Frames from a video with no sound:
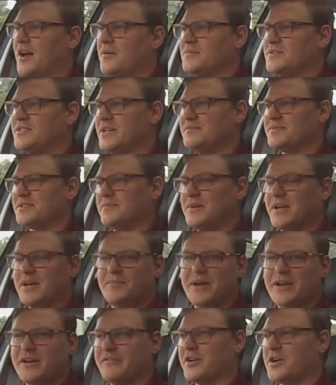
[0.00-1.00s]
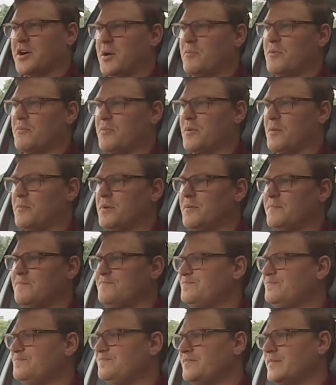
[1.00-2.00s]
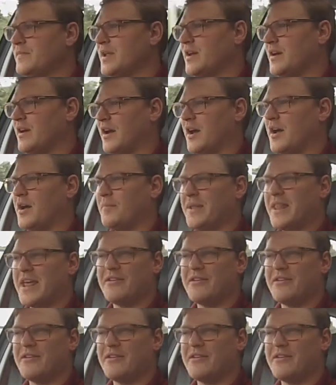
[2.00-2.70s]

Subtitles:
Seems to be a bit of a common problem. But